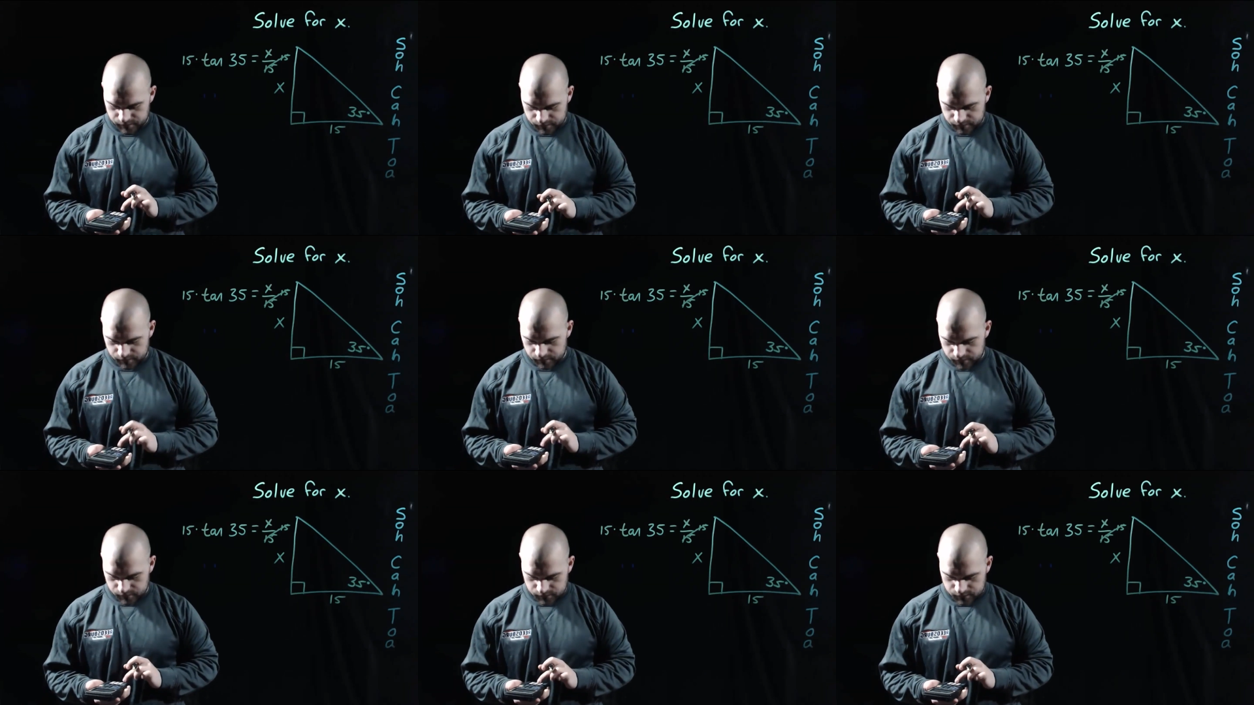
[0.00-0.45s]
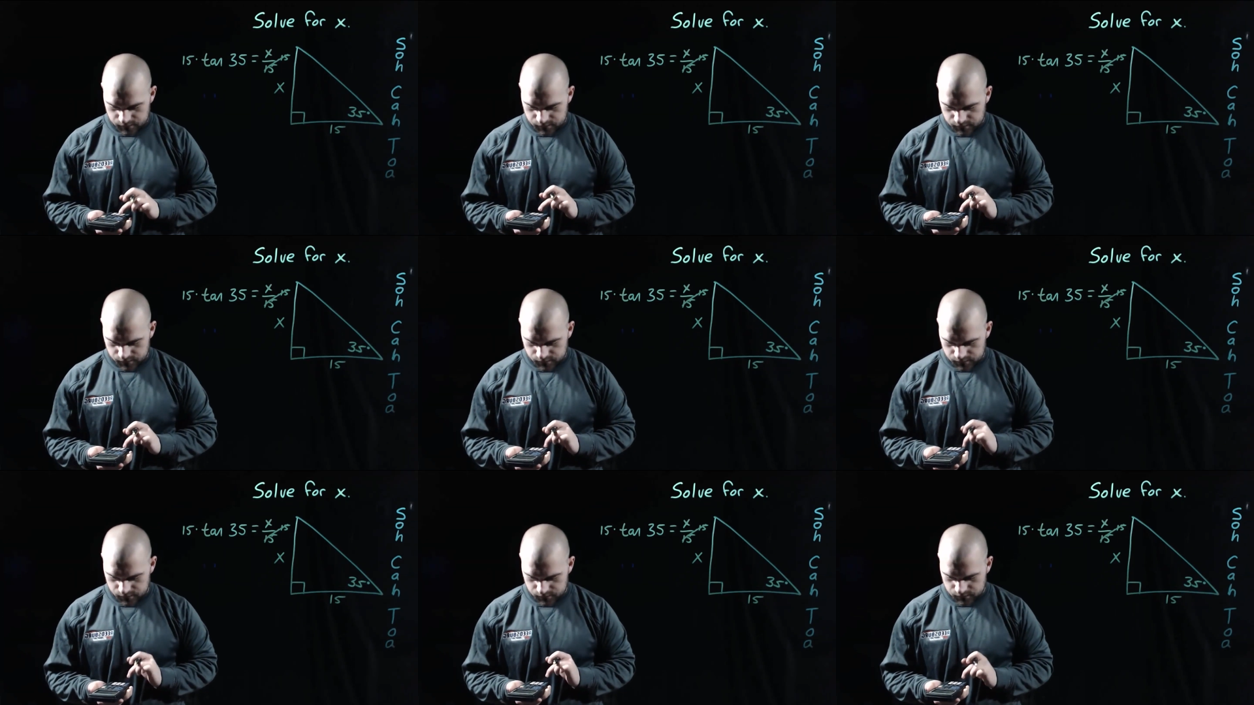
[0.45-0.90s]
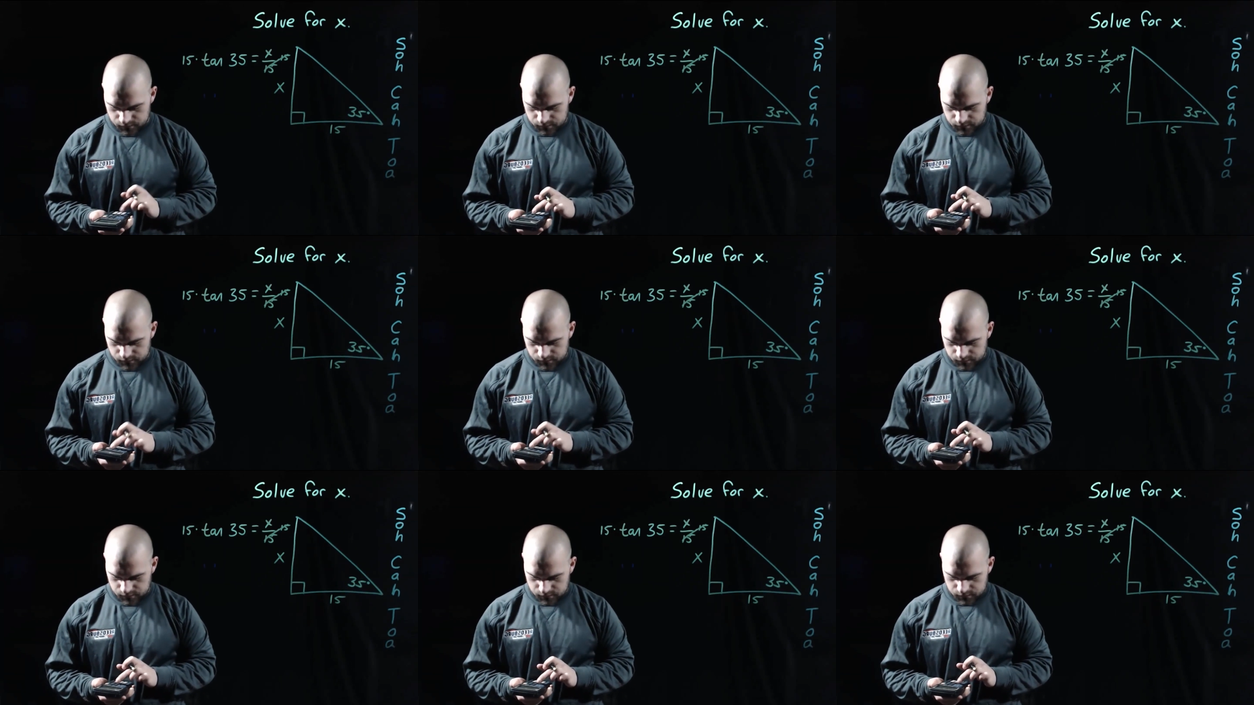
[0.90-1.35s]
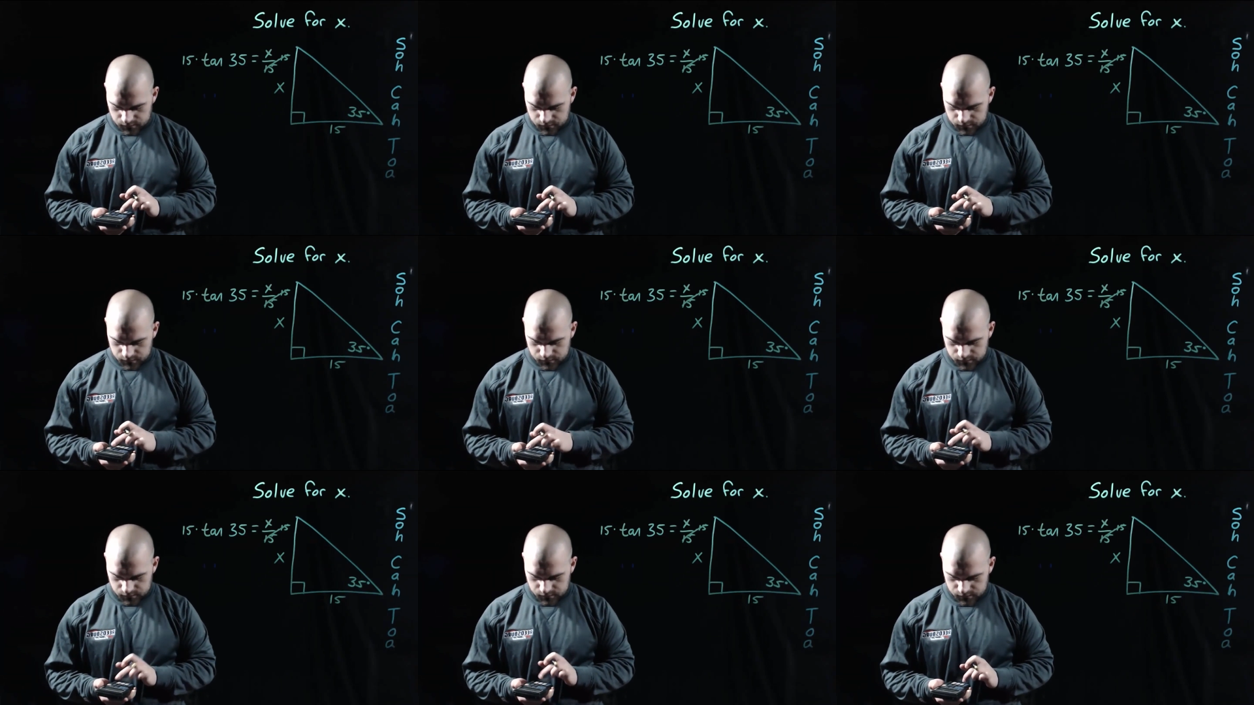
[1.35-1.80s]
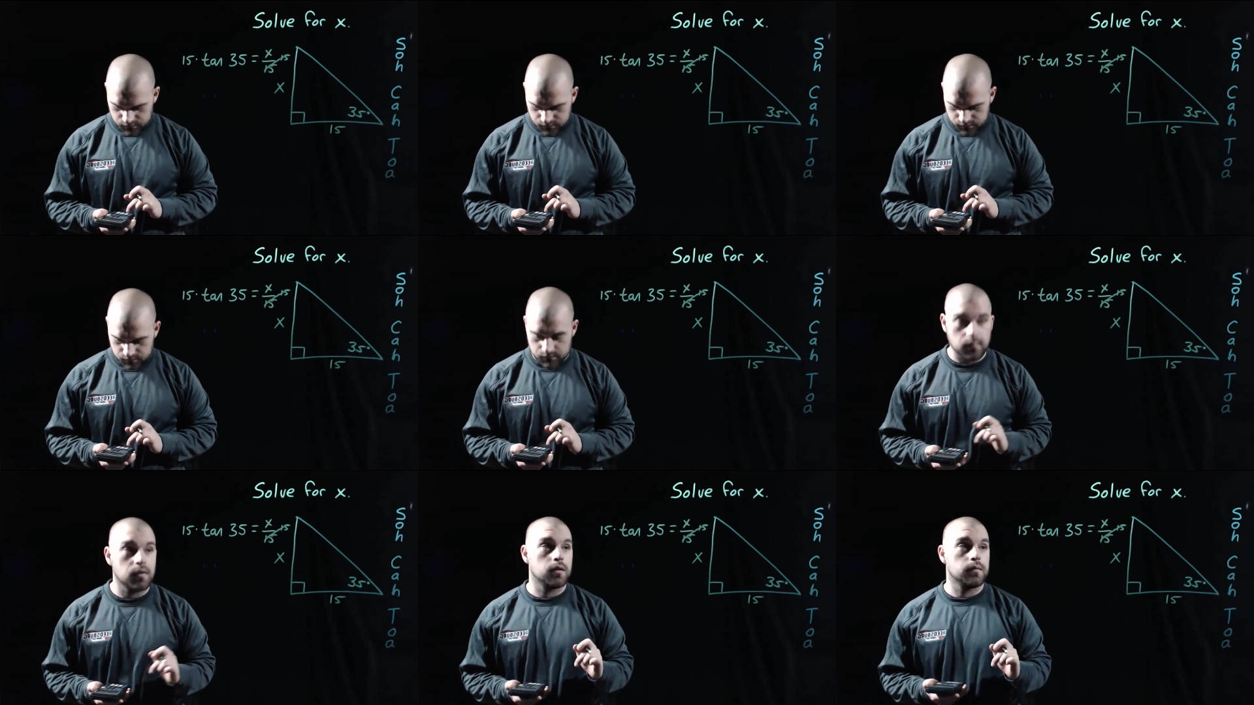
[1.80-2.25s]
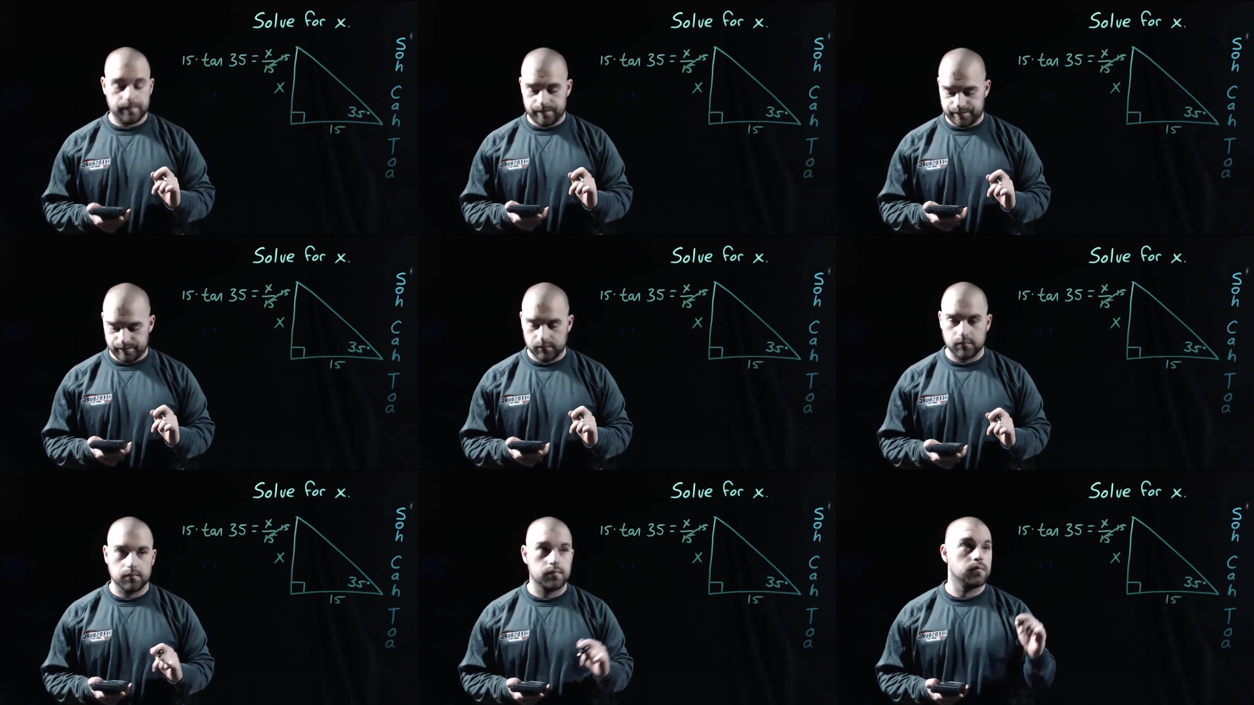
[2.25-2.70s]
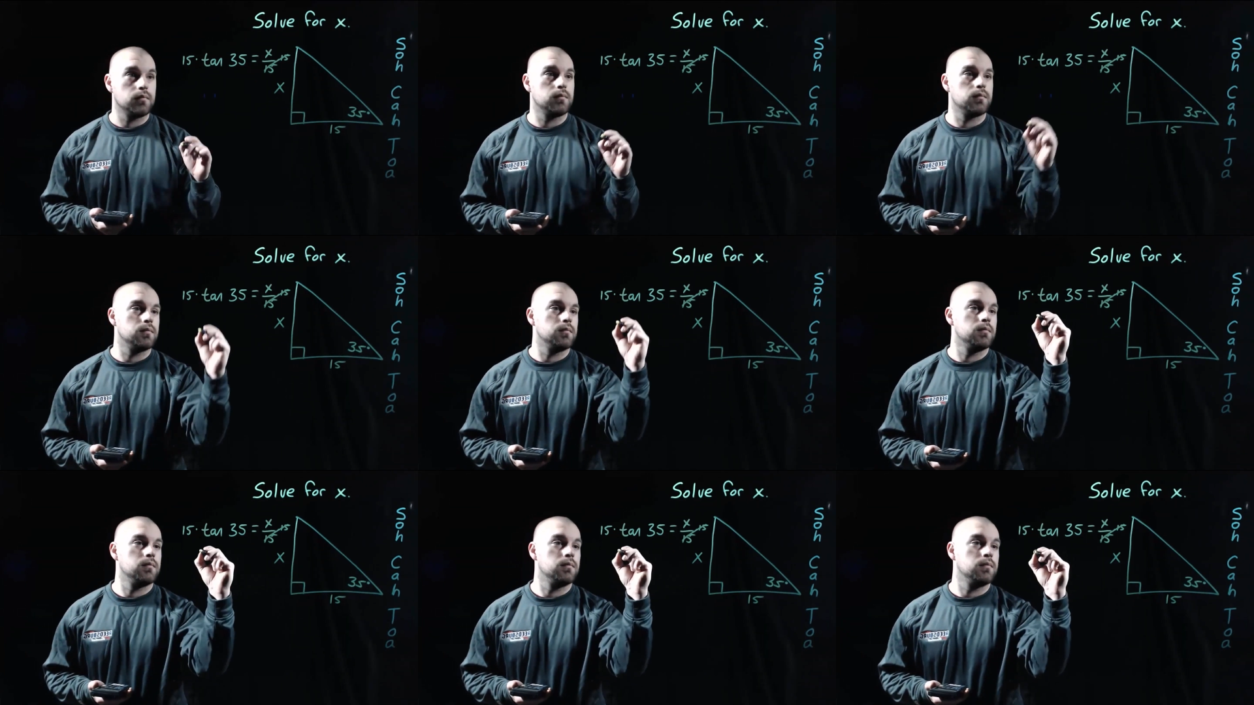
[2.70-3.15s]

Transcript: Nobody speaks.